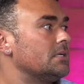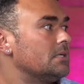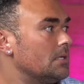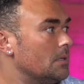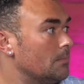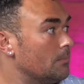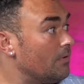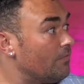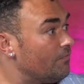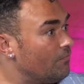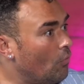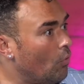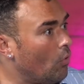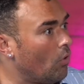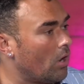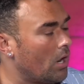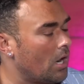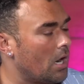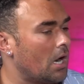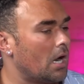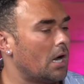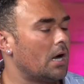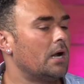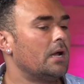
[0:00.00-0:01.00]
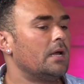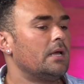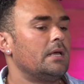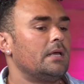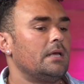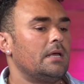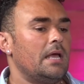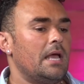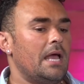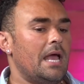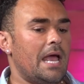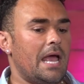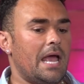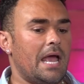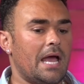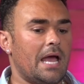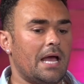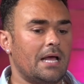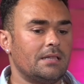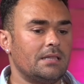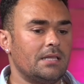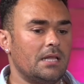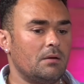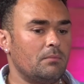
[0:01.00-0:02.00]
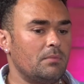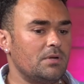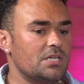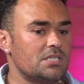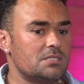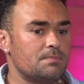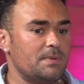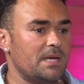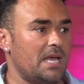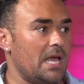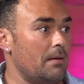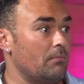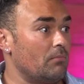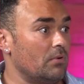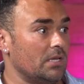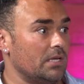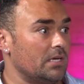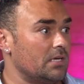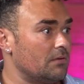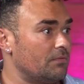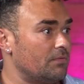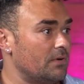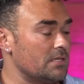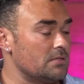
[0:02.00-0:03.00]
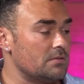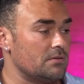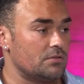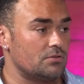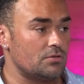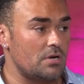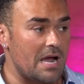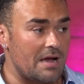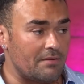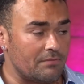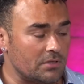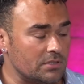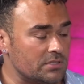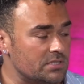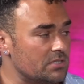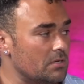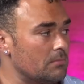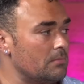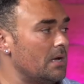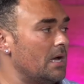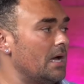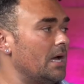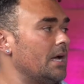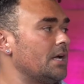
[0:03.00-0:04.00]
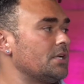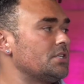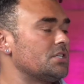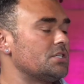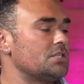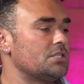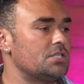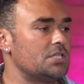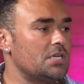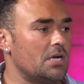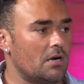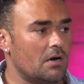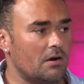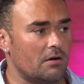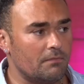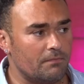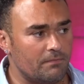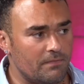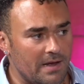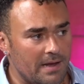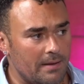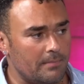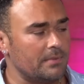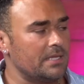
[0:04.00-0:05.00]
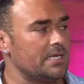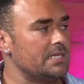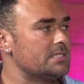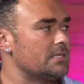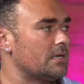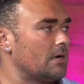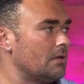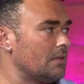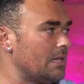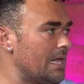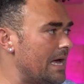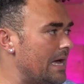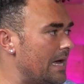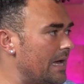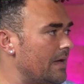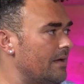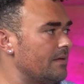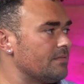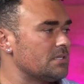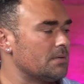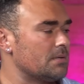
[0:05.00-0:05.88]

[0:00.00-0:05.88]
Before. And then we just became really good friends. We traveled so much and share our families and our lives and